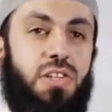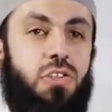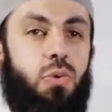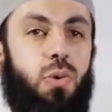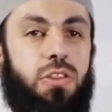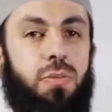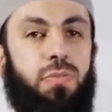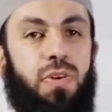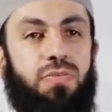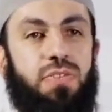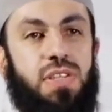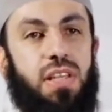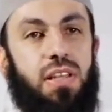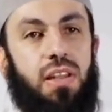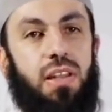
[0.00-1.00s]
Listen to what the
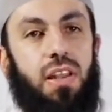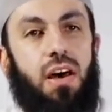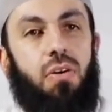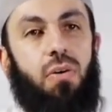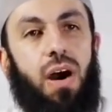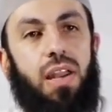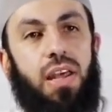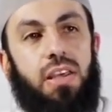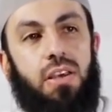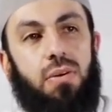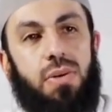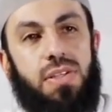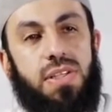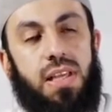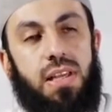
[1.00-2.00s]
Prophet sallallahu
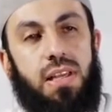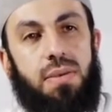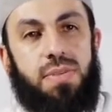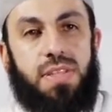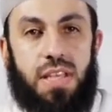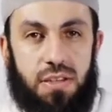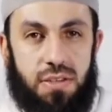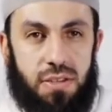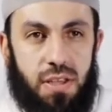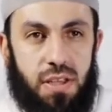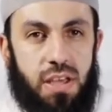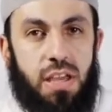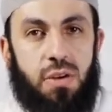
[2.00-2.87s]
alayhi wa sallam said.